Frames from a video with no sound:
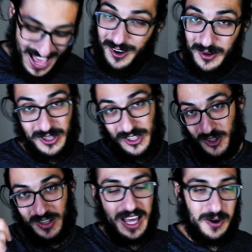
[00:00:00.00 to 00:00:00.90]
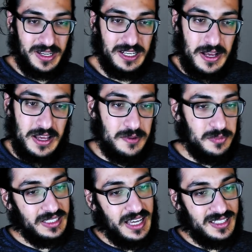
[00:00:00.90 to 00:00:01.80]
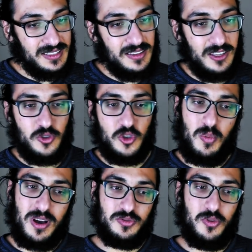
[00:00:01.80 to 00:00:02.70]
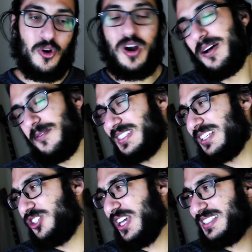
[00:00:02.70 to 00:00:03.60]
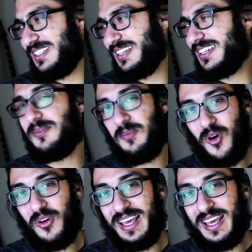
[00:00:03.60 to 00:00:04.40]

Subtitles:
Hope you enjoyed that one. But guys, thank you so much for suggesting more